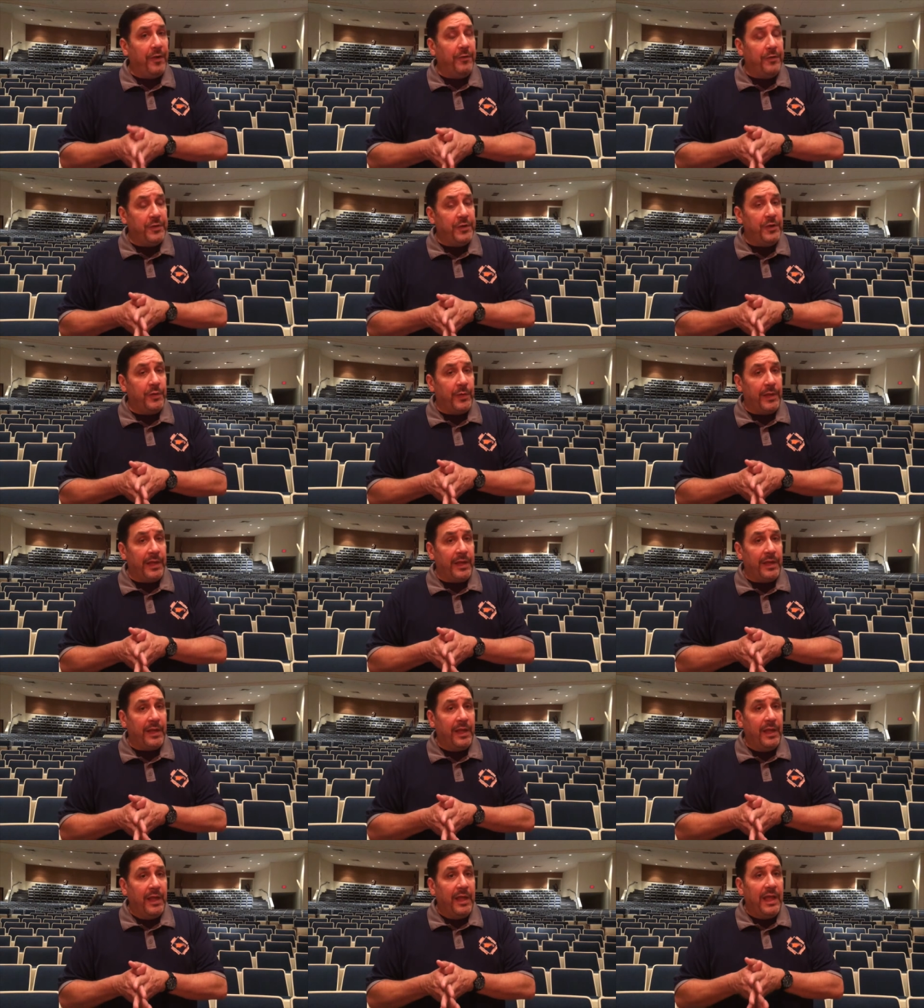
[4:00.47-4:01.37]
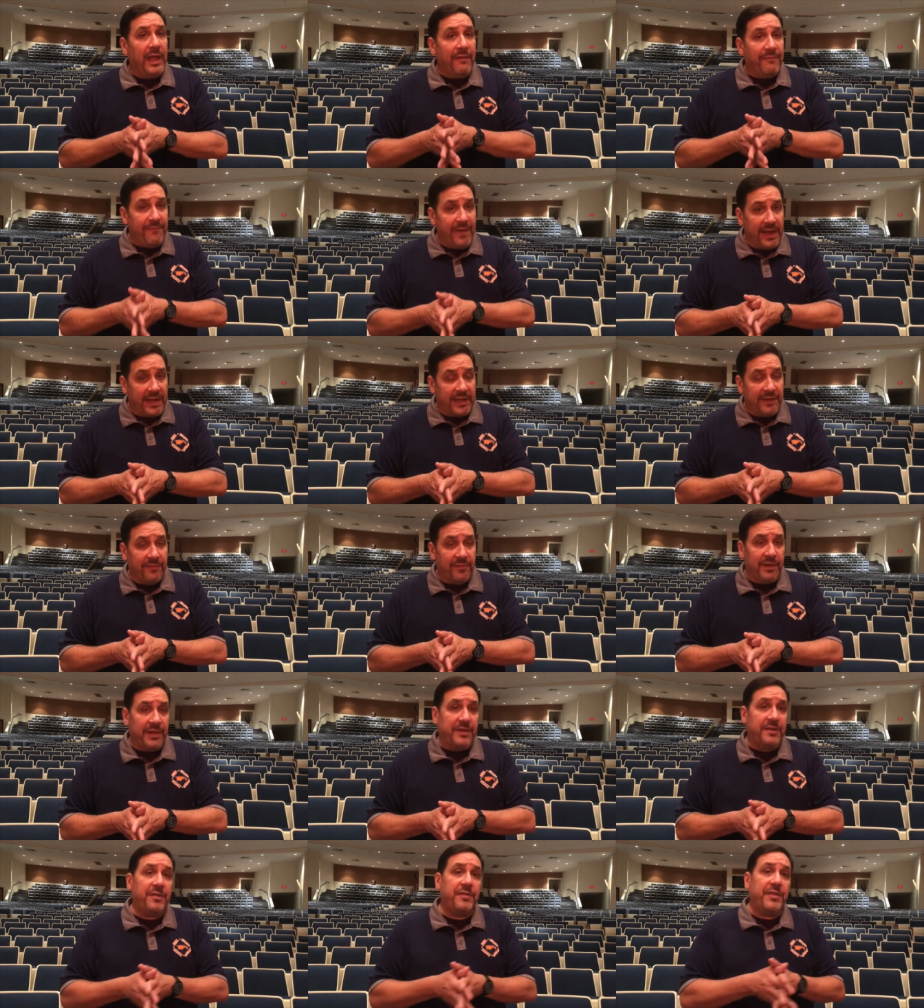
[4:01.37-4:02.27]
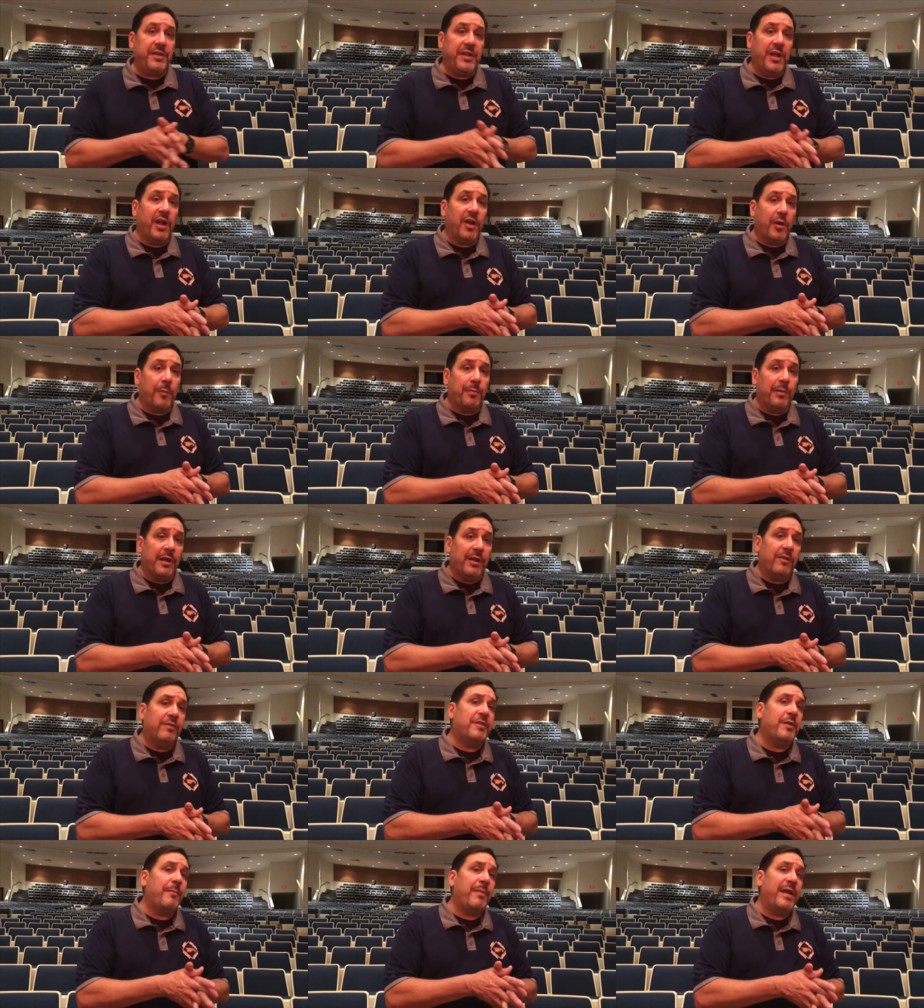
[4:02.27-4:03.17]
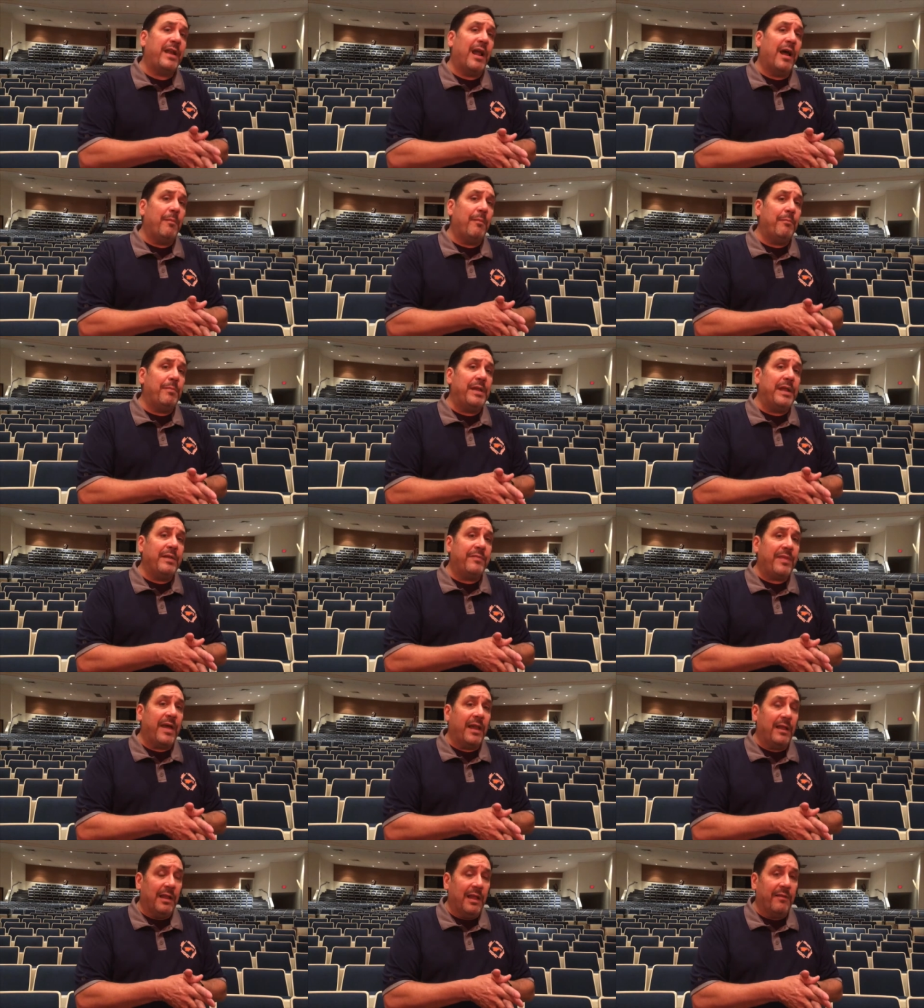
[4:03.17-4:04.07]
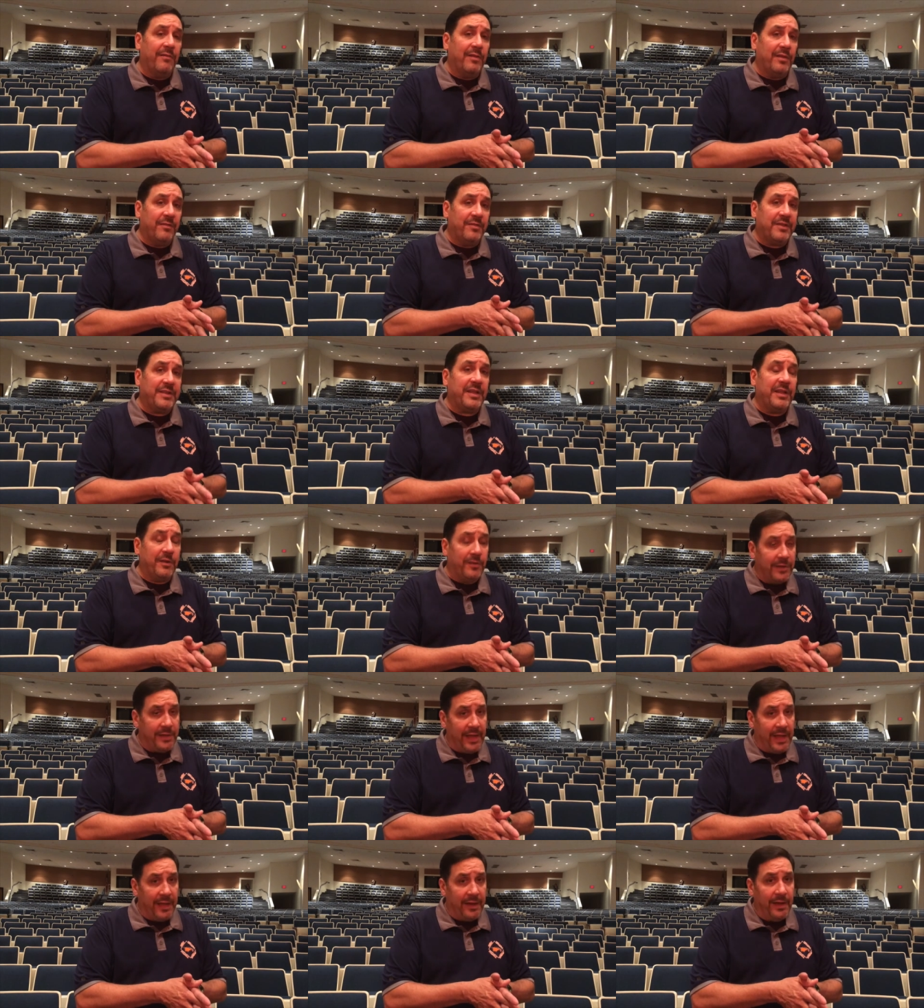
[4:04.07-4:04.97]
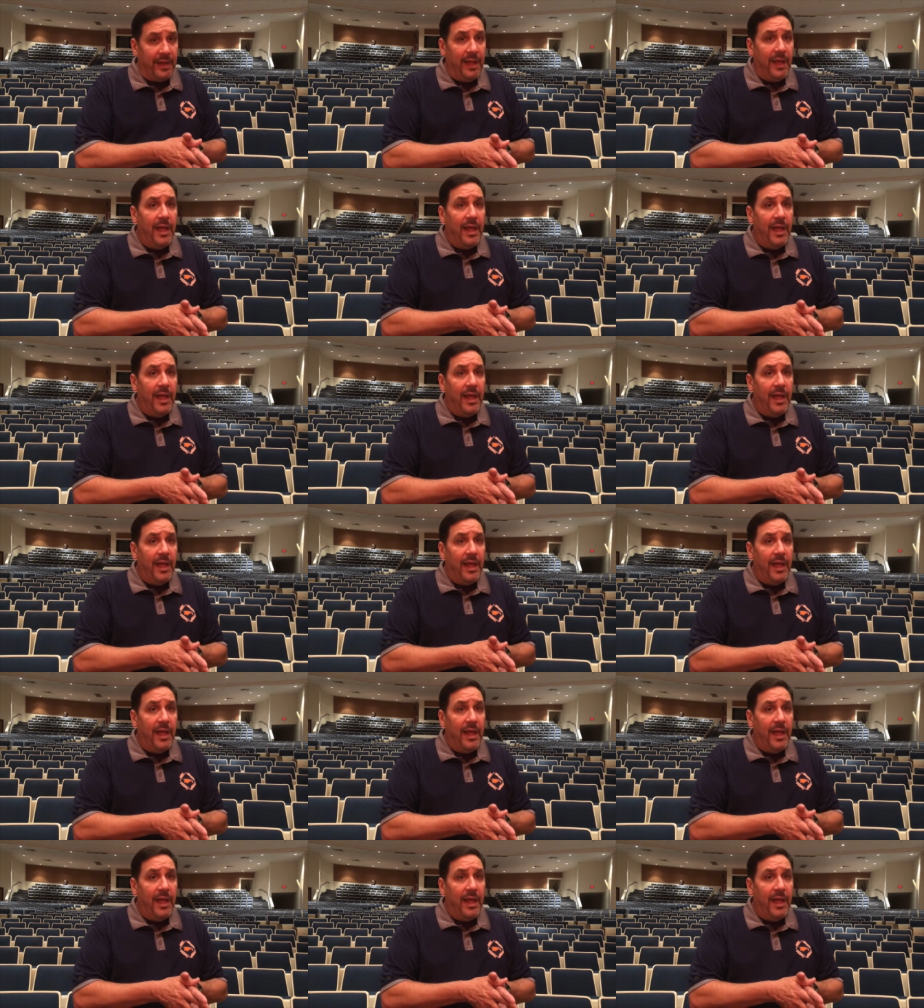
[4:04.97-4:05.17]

they're doing effectively to the younger players that may not be at that level of skill yet.